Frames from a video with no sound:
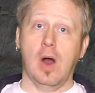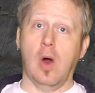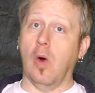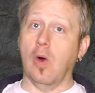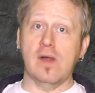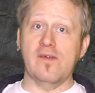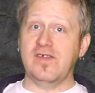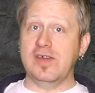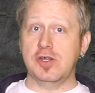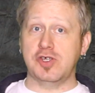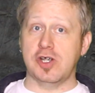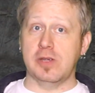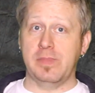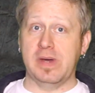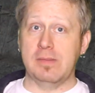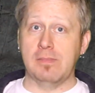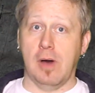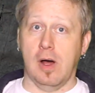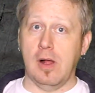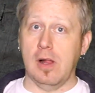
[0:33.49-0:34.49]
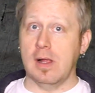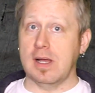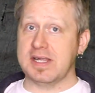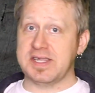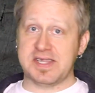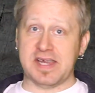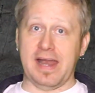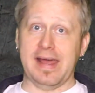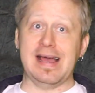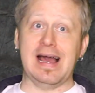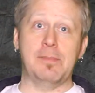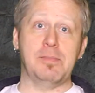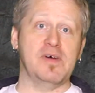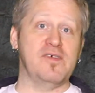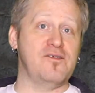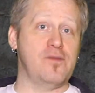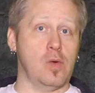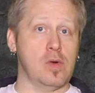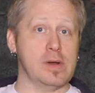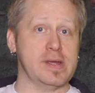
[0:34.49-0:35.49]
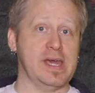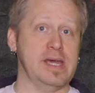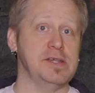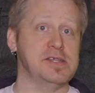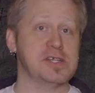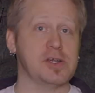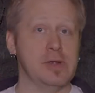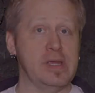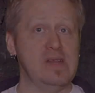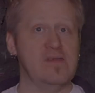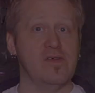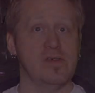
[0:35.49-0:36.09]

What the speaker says: or Future Pinball, setting up a 4K screen